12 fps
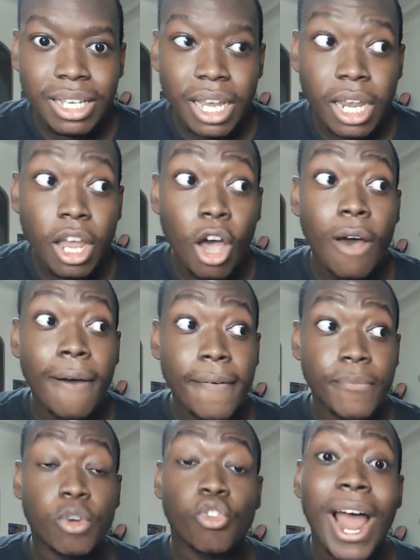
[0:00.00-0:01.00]
and her
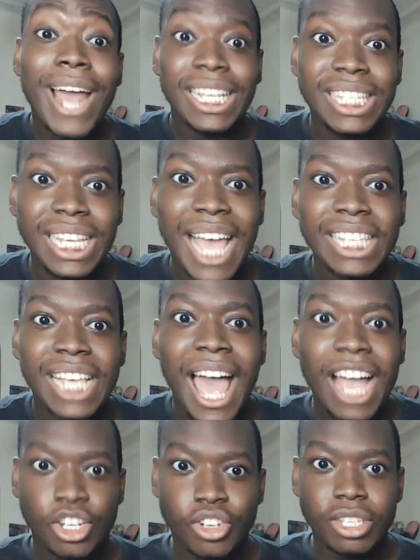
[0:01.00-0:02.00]
variety as an
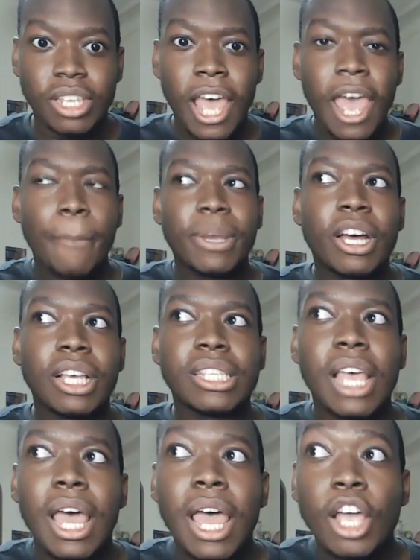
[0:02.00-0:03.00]
actress.
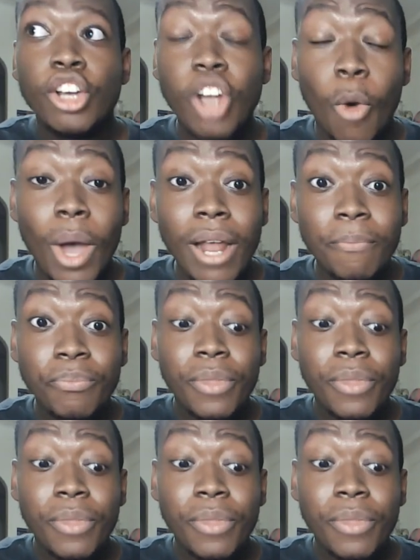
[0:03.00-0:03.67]
Because you know what?